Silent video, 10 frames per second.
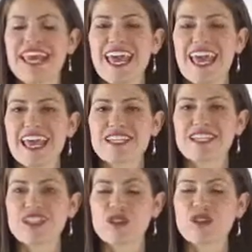
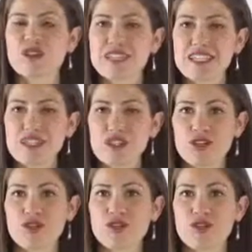And so you'll listen
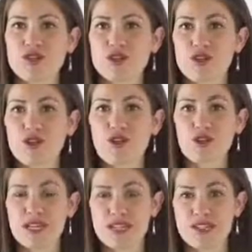to those
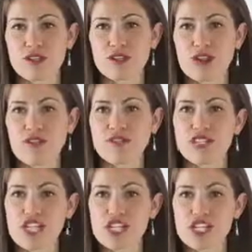recordings and those
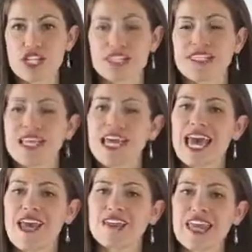conversations,
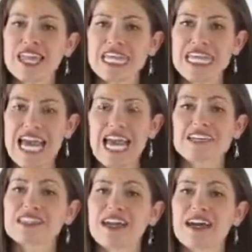and then he
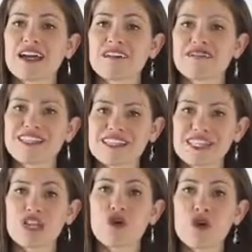has a
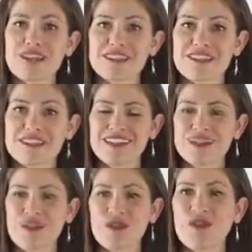listening quiz
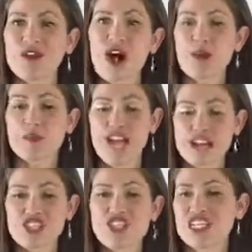or a
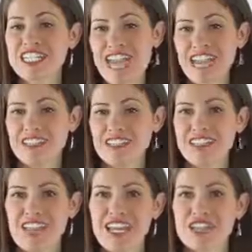comprehension
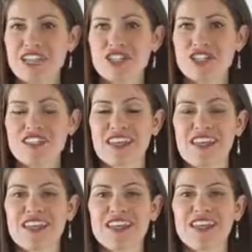test, I guess I should
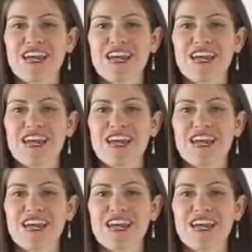say,